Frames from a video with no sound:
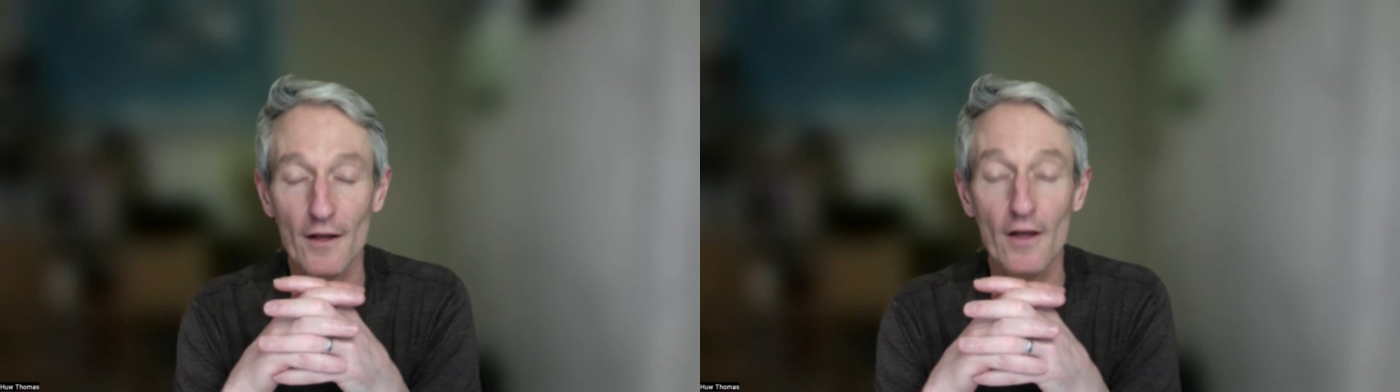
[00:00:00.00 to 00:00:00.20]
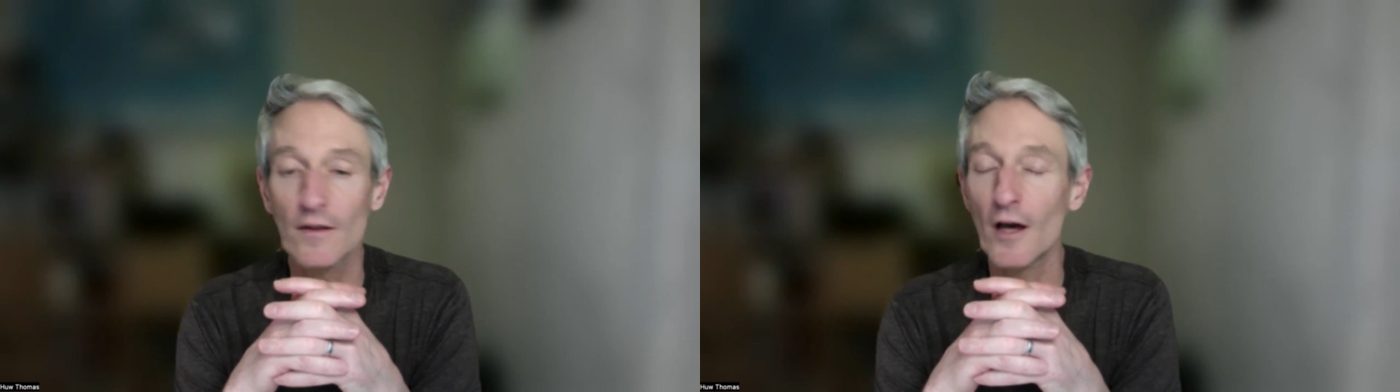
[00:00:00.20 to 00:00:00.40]

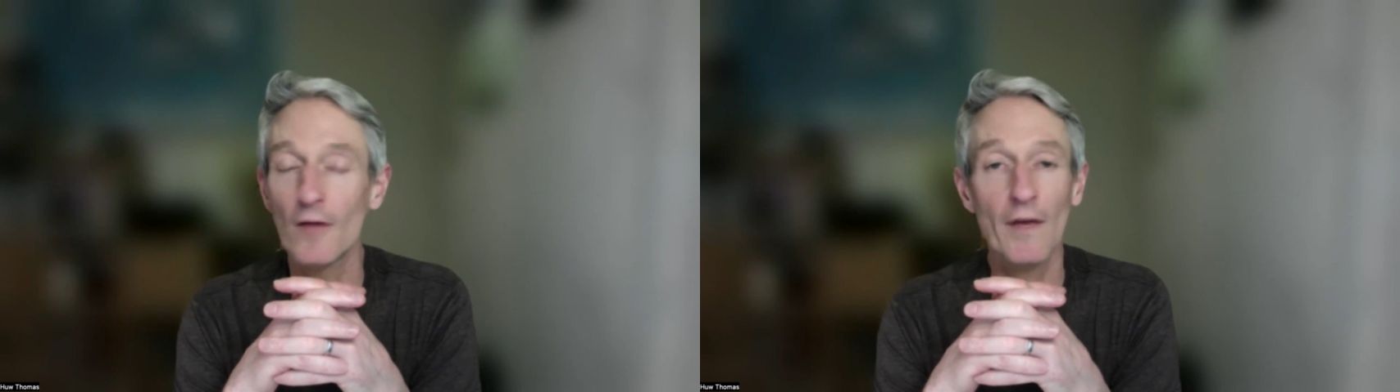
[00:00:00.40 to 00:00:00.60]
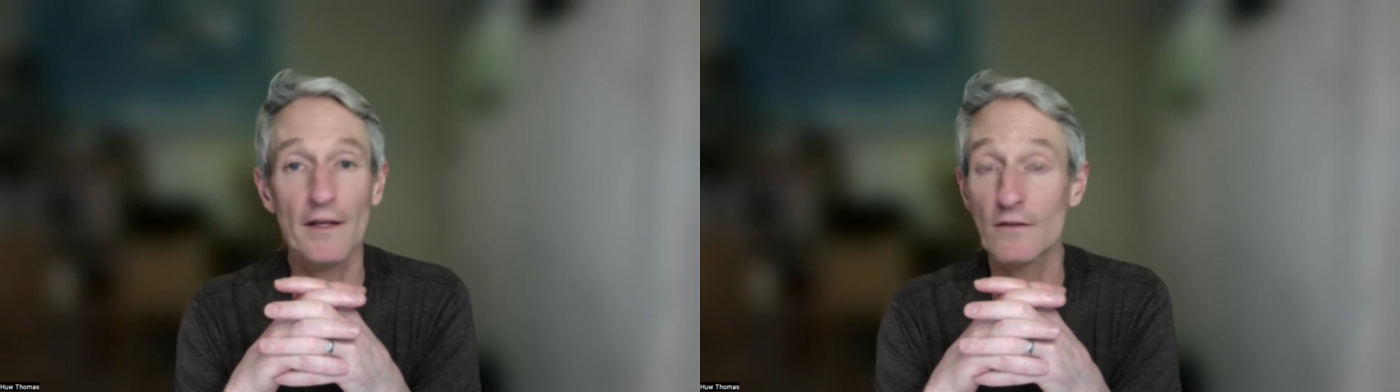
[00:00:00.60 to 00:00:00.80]
No,
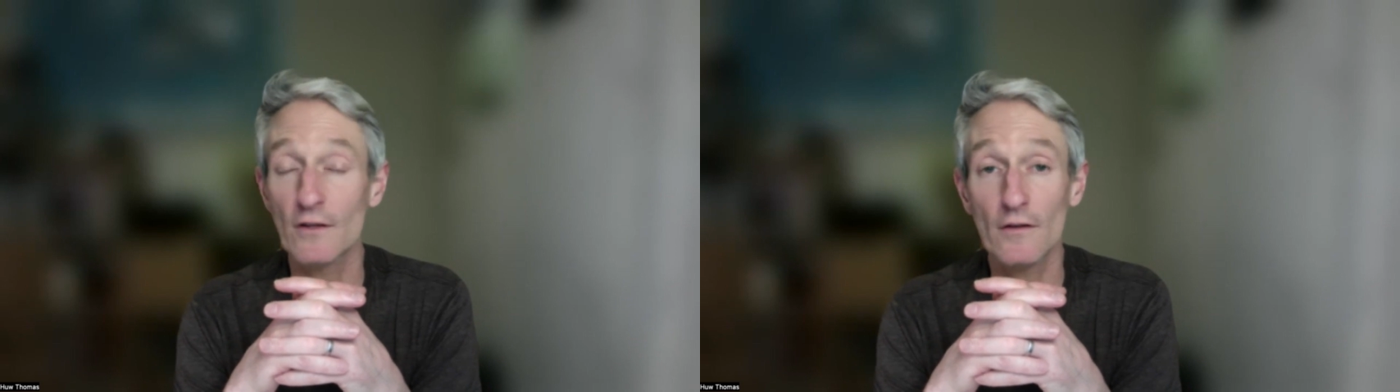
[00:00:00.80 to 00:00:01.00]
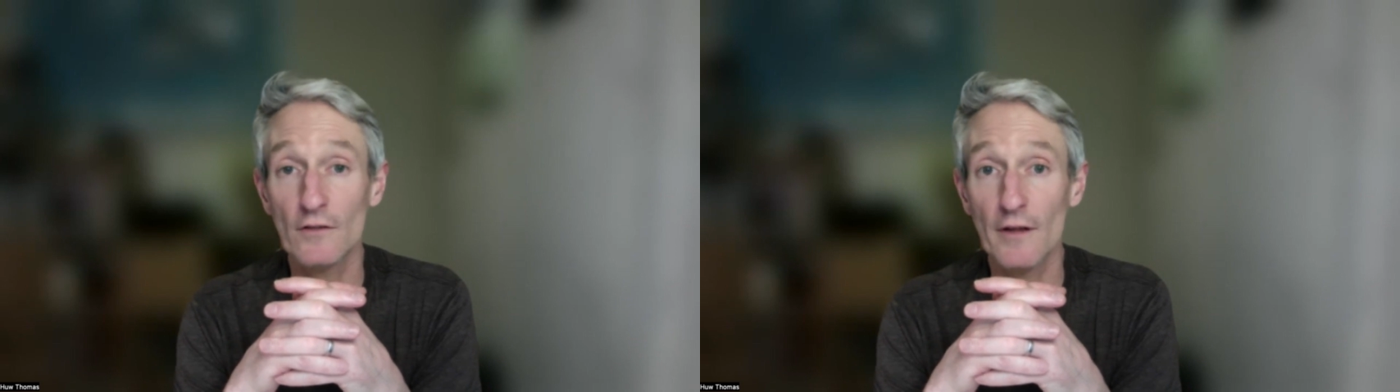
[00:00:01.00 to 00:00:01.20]
Megan,
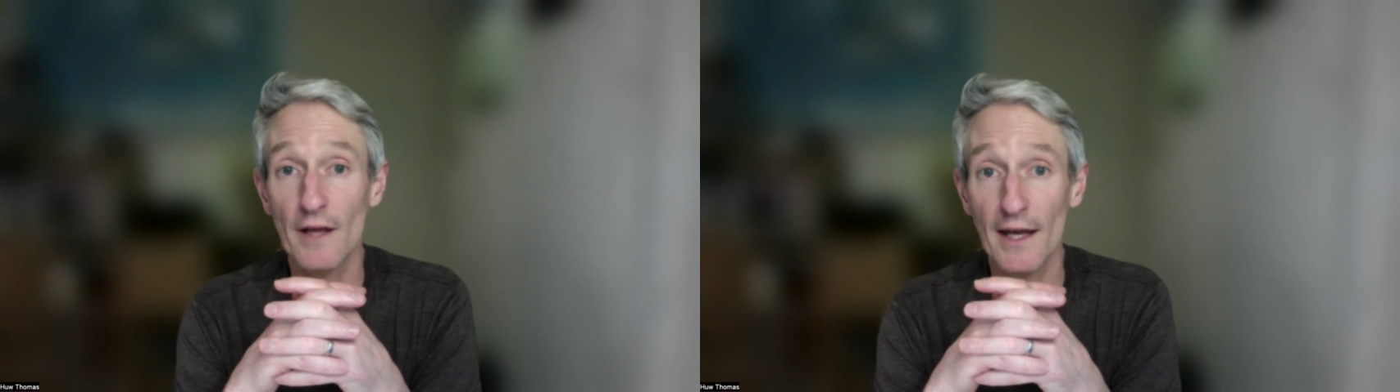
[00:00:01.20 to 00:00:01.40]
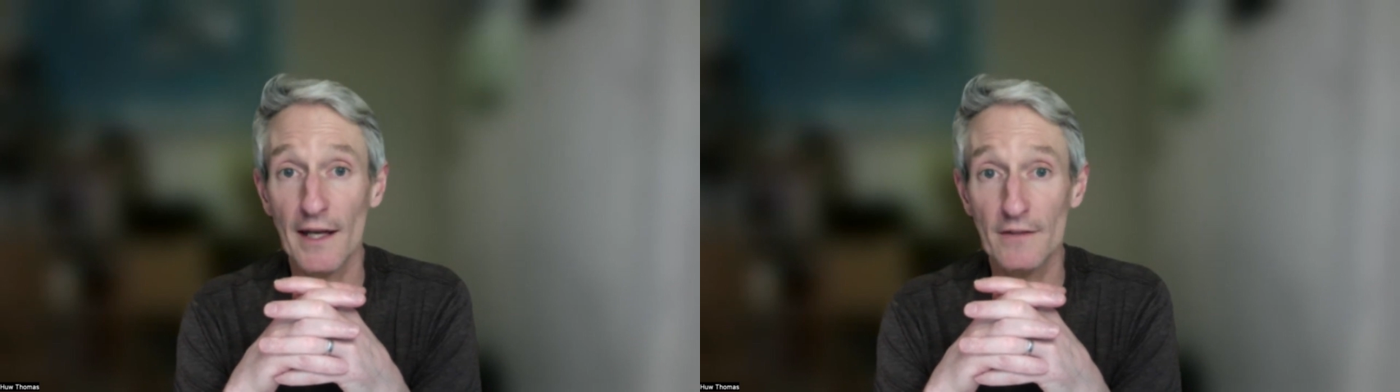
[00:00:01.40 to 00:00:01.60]
do that
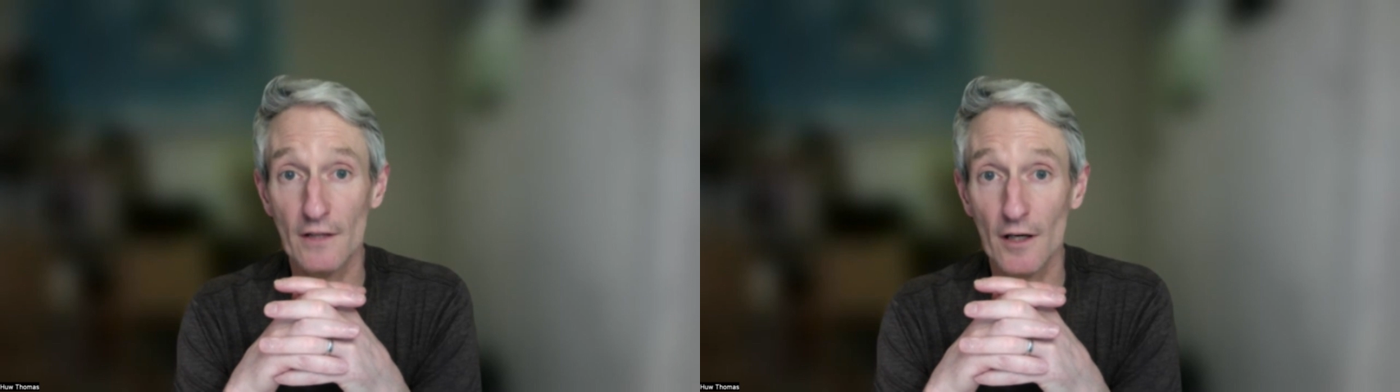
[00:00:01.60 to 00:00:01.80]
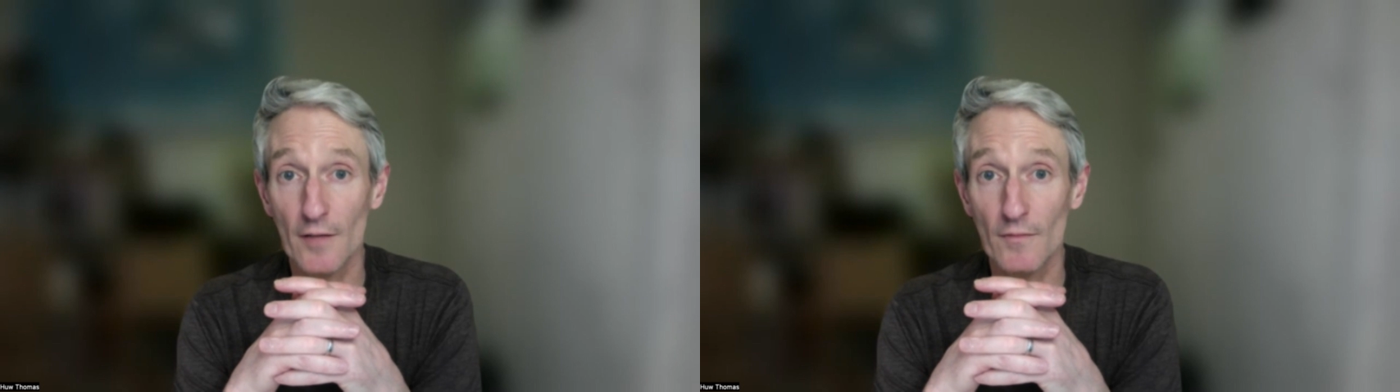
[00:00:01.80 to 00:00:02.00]

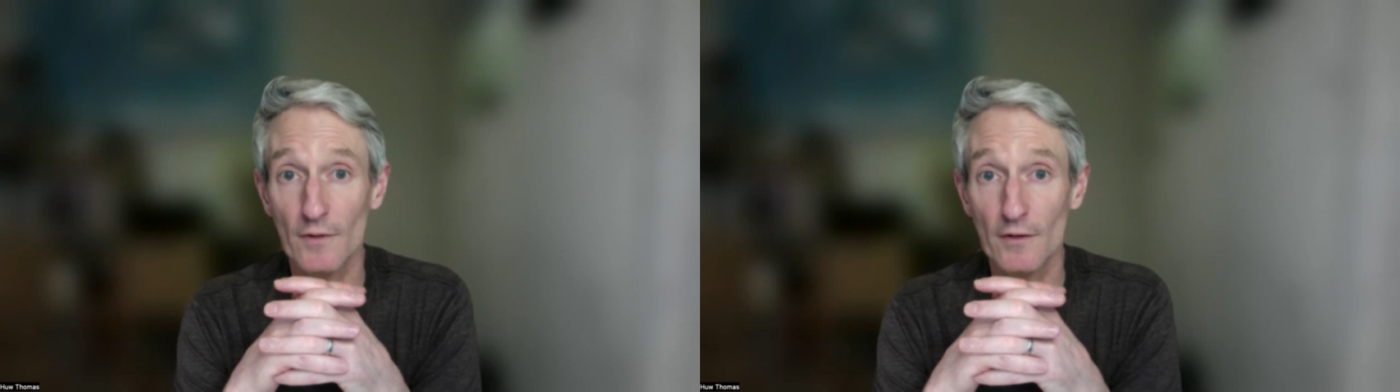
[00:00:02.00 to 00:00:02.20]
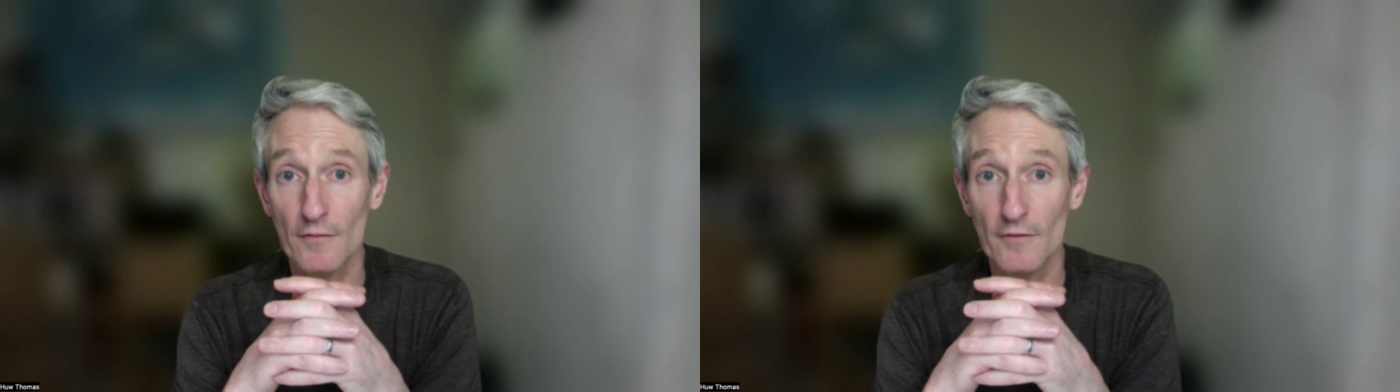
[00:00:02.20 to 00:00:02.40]
anytime
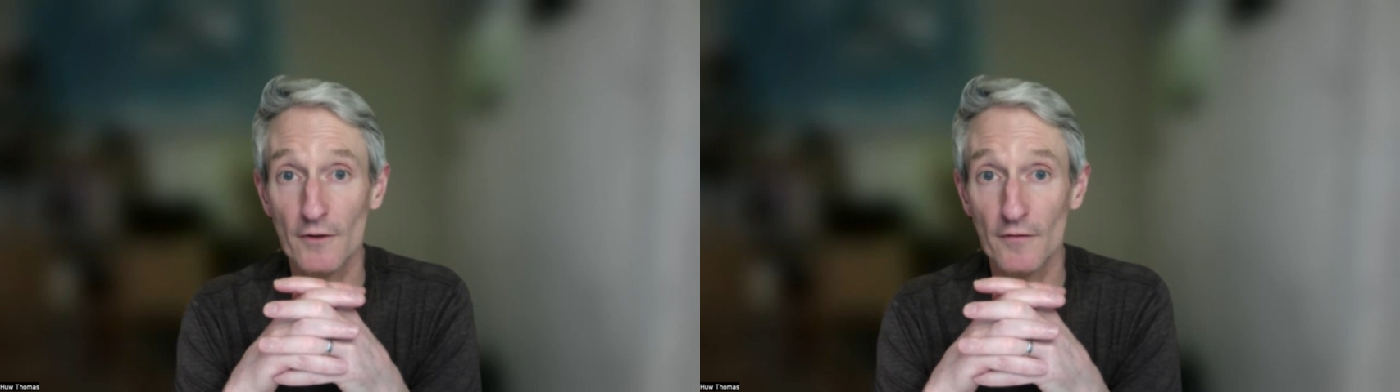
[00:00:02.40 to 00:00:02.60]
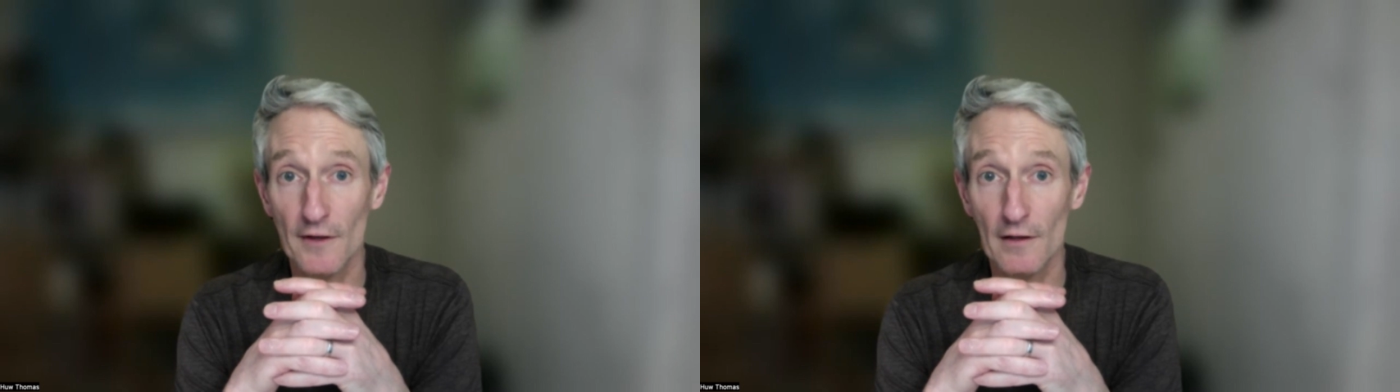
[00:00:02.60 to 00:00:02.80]
you
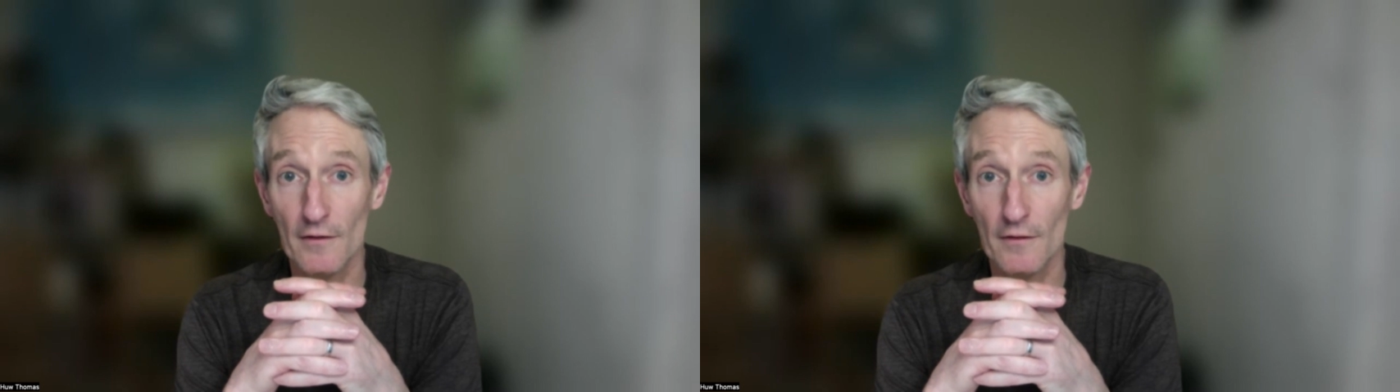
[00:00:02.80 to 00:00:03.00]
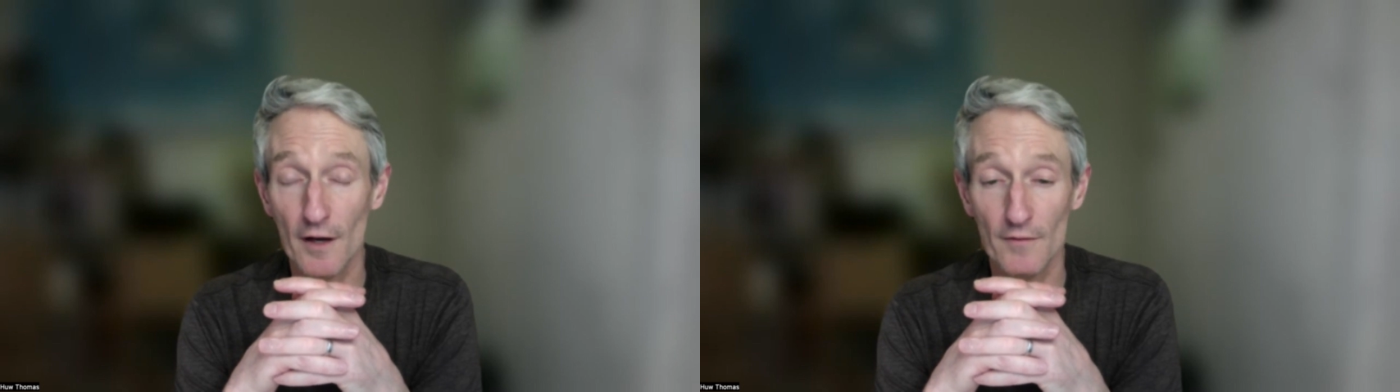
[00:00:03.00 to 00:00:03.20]
feel
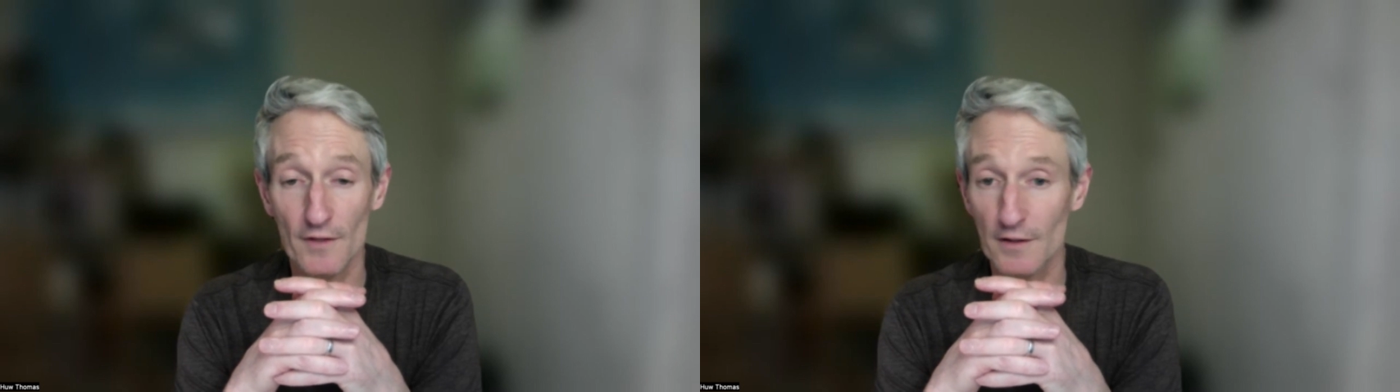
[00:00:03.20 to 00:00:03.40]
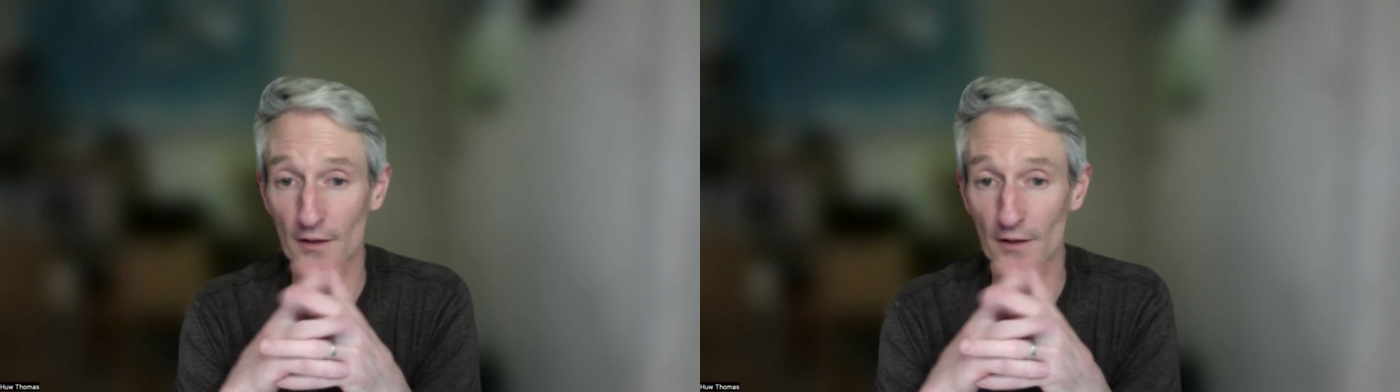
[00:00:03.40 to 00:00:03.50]
like,